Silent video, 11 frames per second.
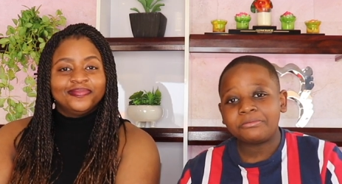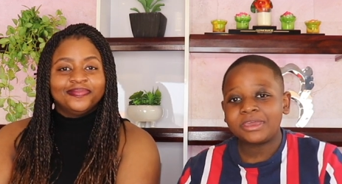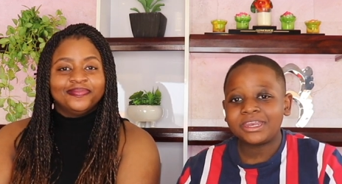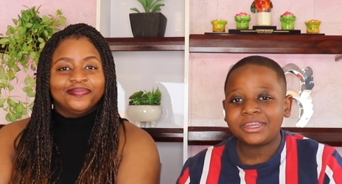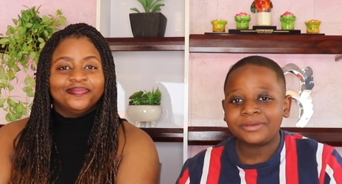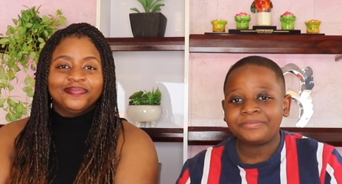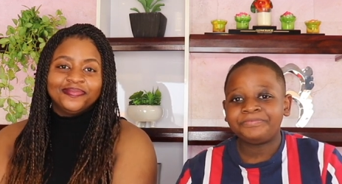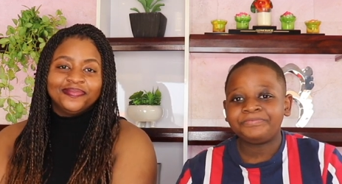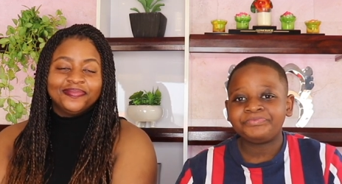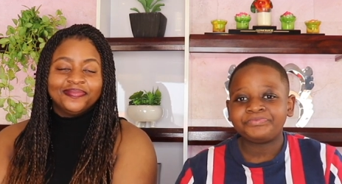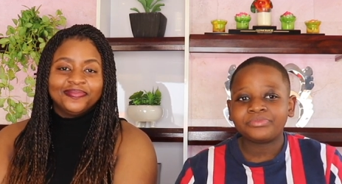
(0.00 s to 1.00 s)
Speaker 1: Beni.
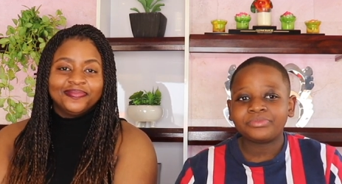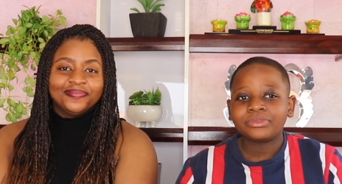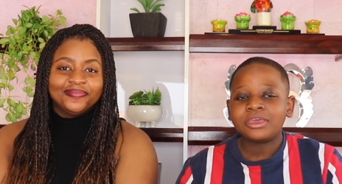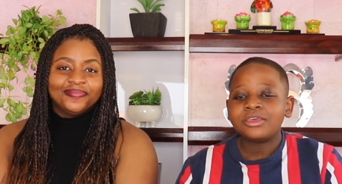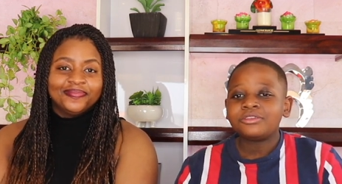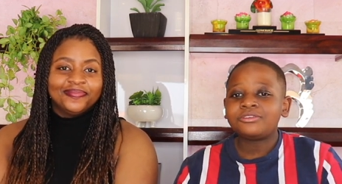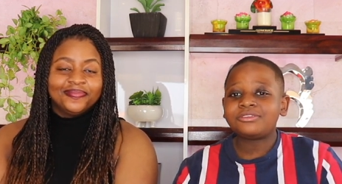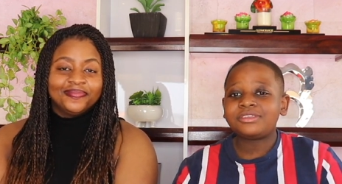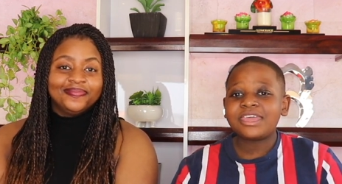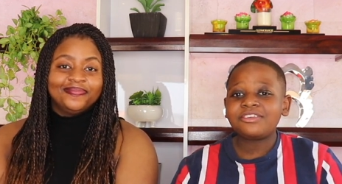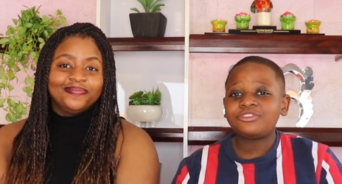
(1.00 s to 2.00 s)

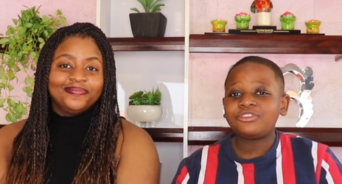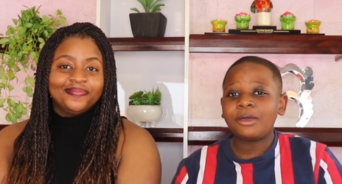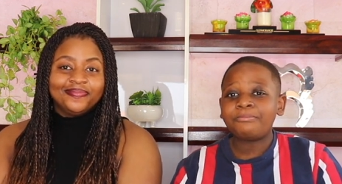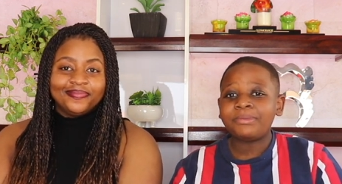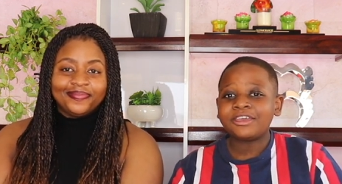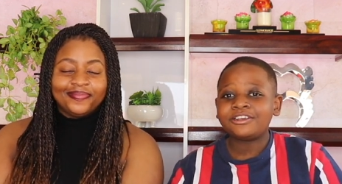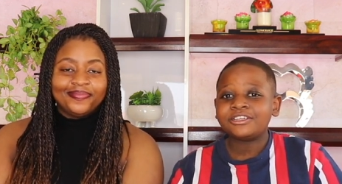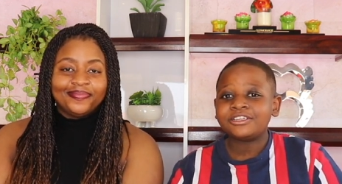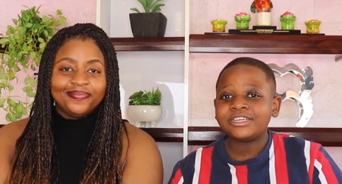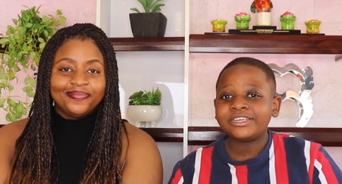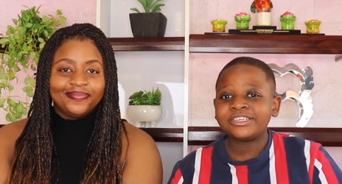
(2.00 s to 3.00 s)
Today's topic
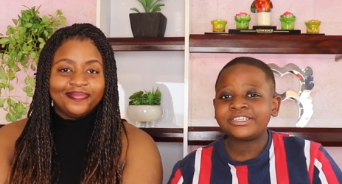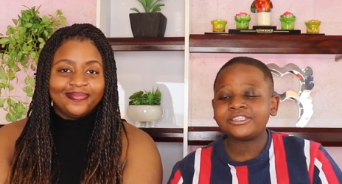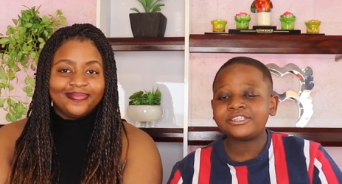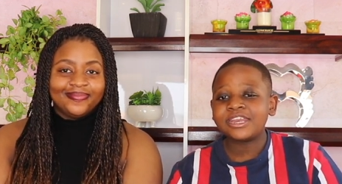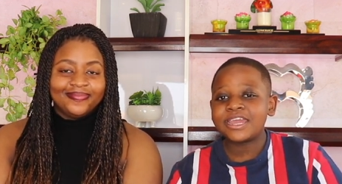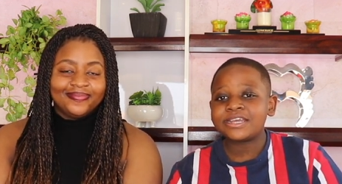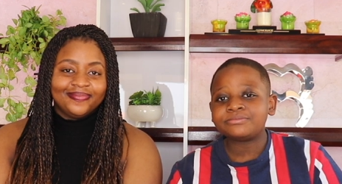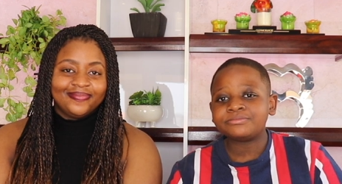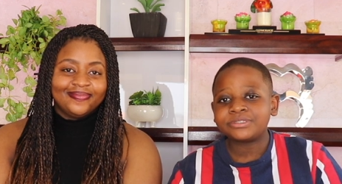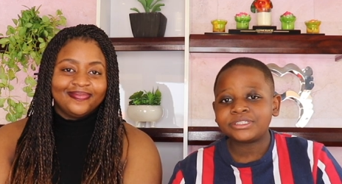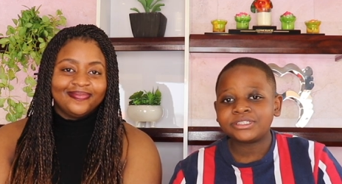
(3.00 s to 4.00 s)
is
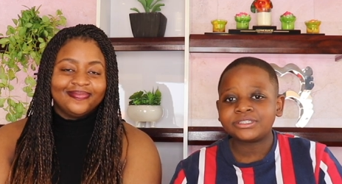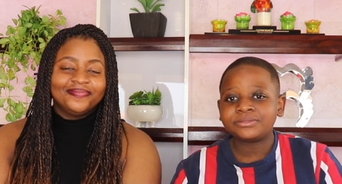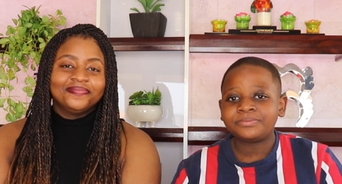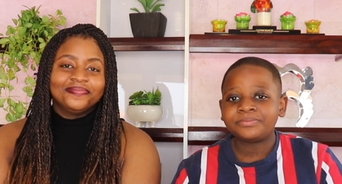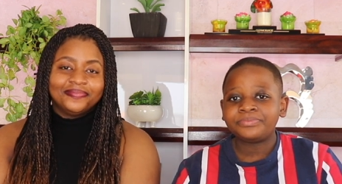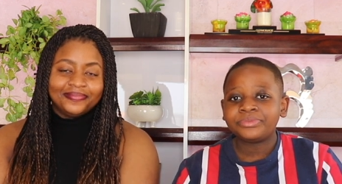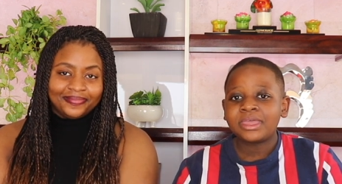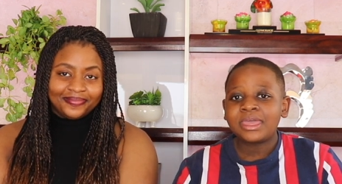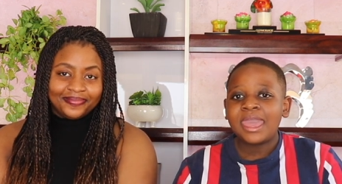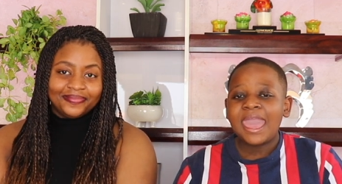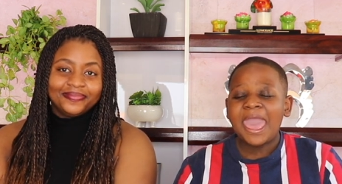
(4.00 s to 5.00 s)
names.
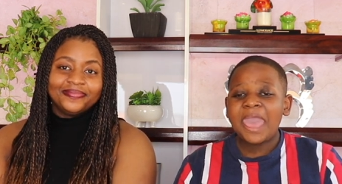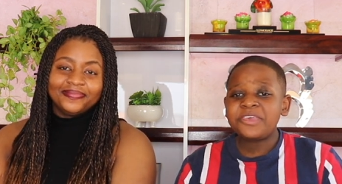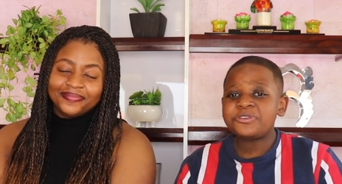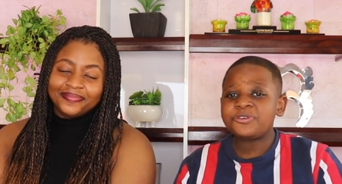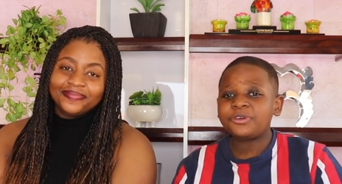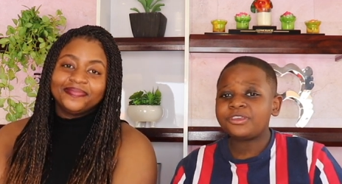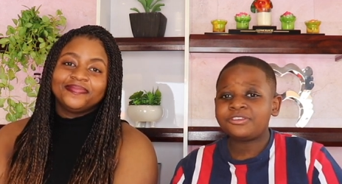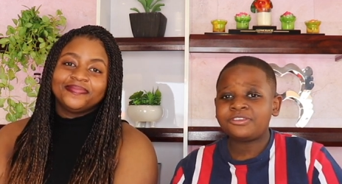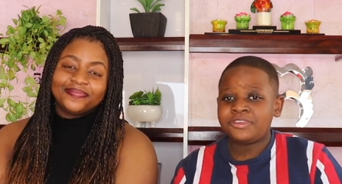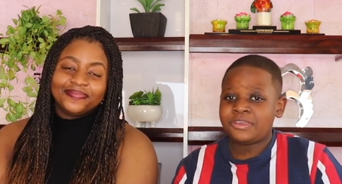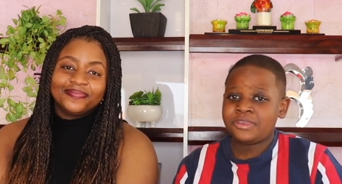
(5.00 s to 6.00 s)
As you can
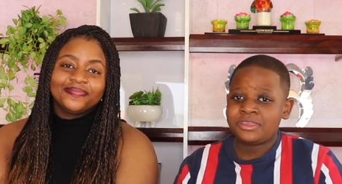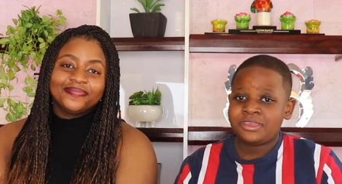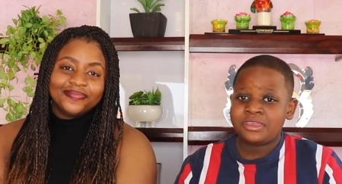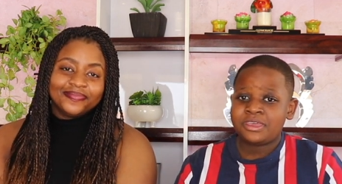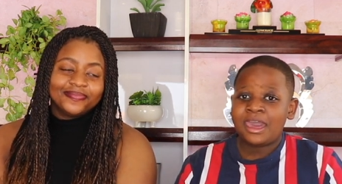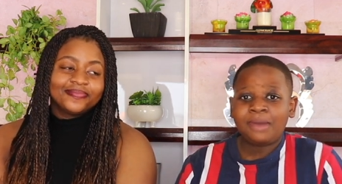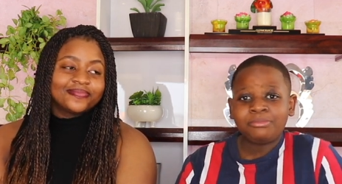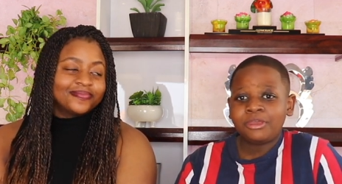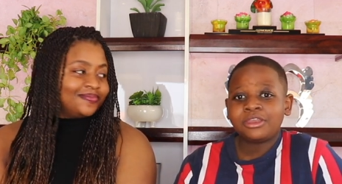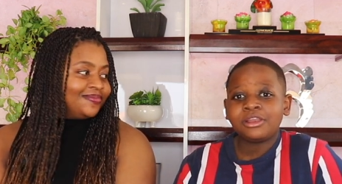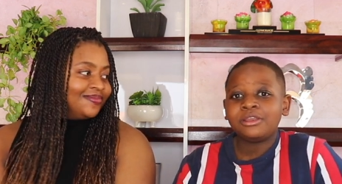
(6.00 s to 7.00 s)
see, I'm
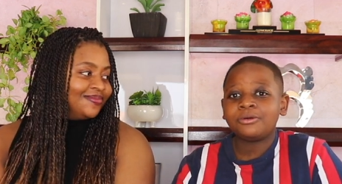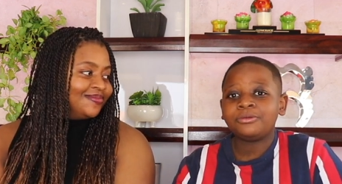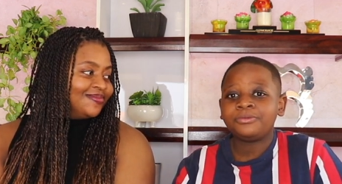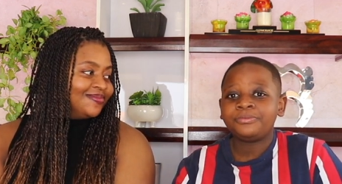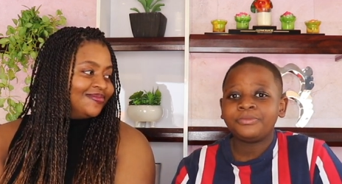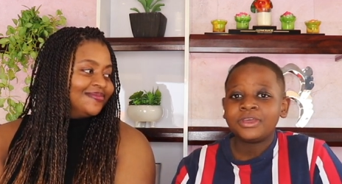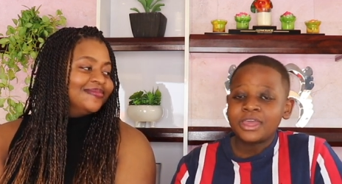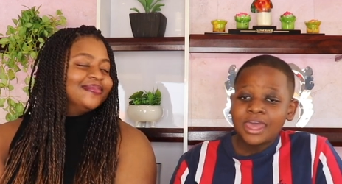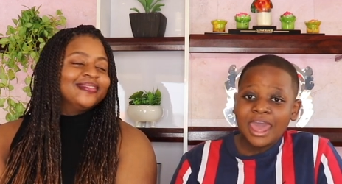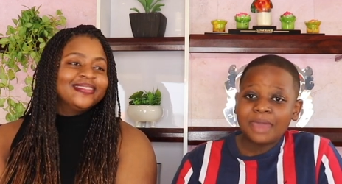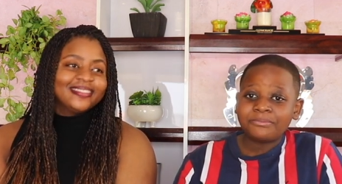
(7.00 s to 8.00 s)
not alone.
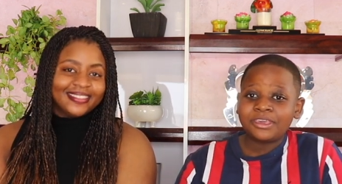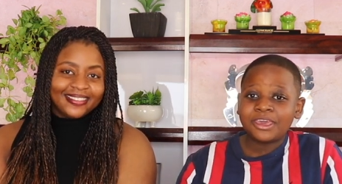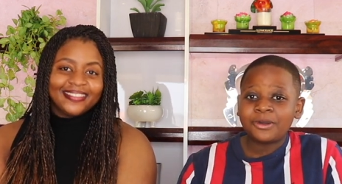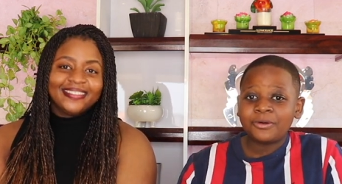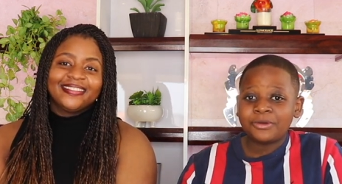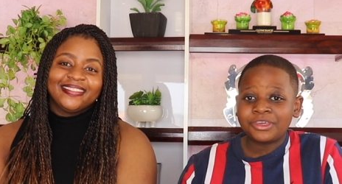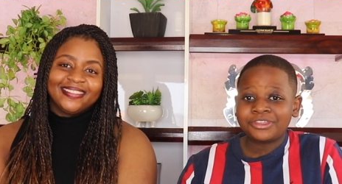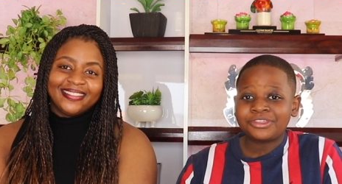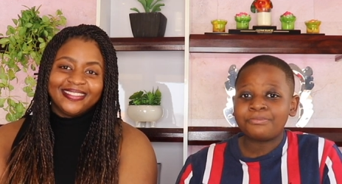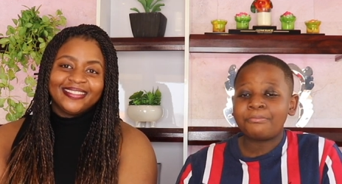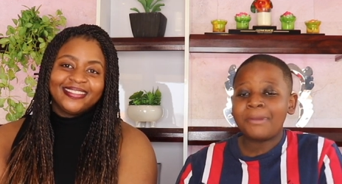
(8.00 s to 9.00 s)
I'm here
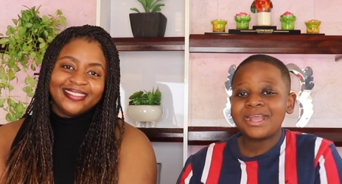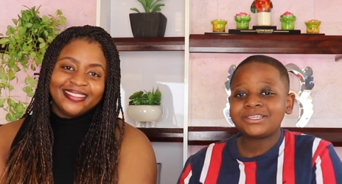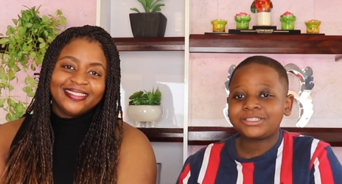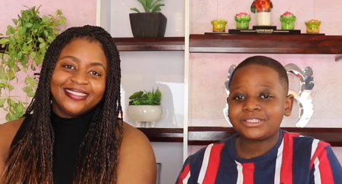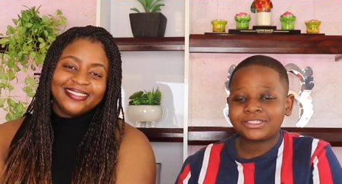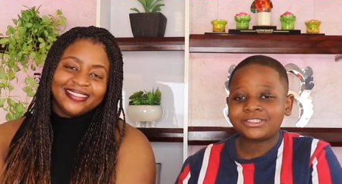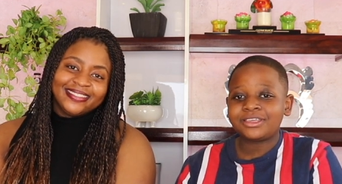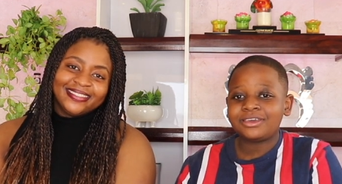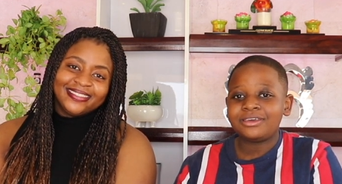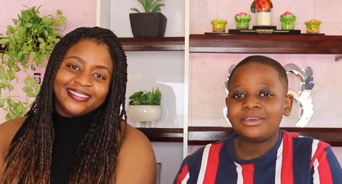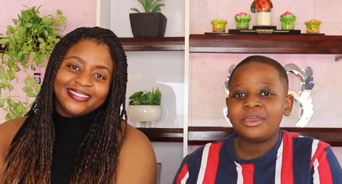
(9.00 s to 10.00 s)
with my
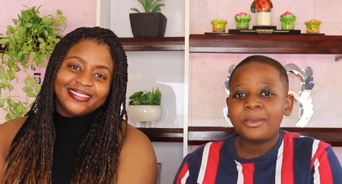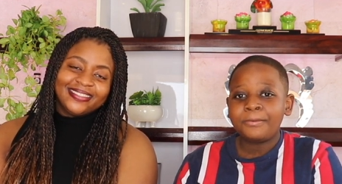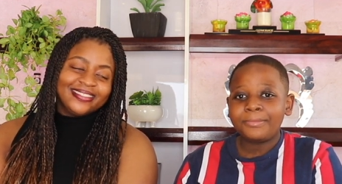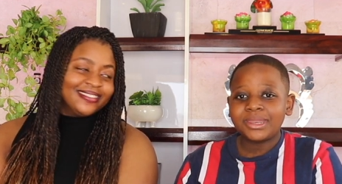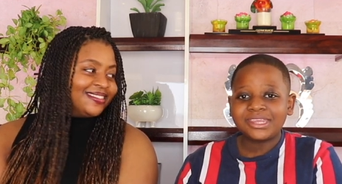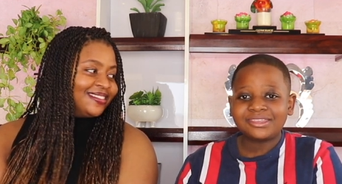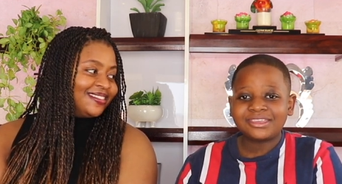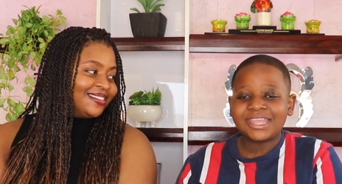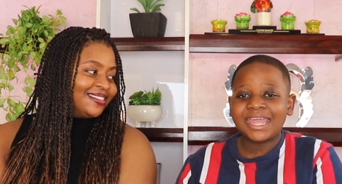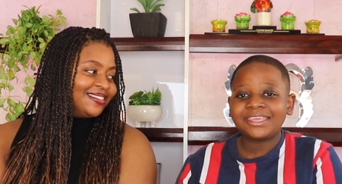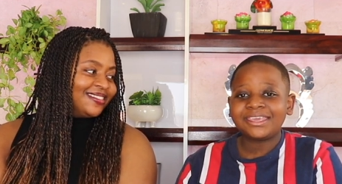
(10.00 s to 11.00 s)
sister, Benita
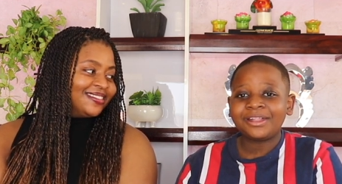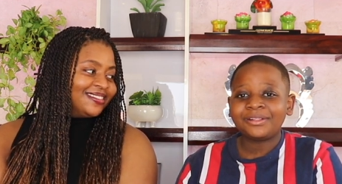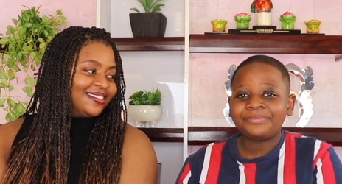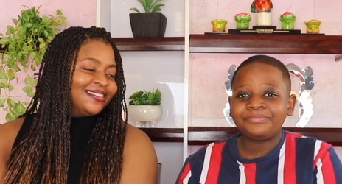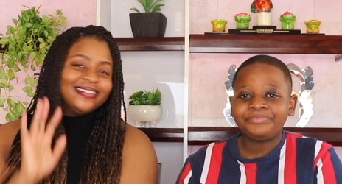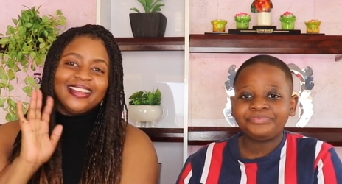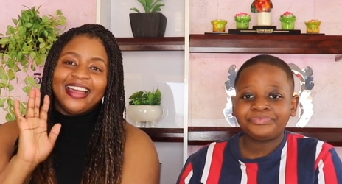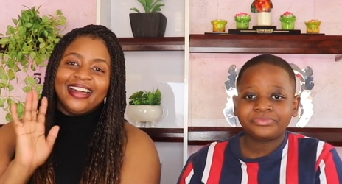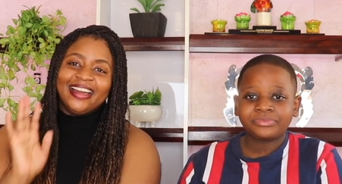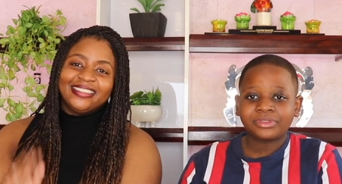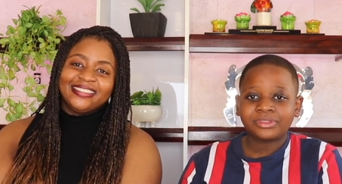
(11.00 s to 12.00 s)
Danielle. Hi
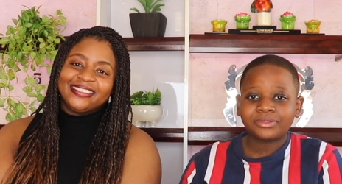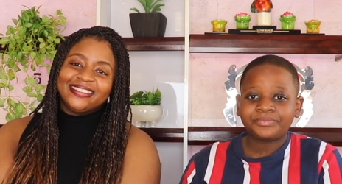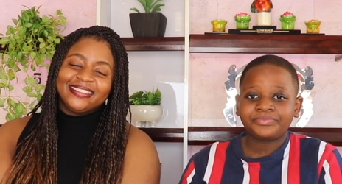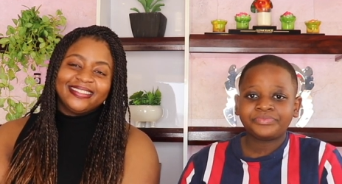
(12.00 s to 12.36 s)
guys.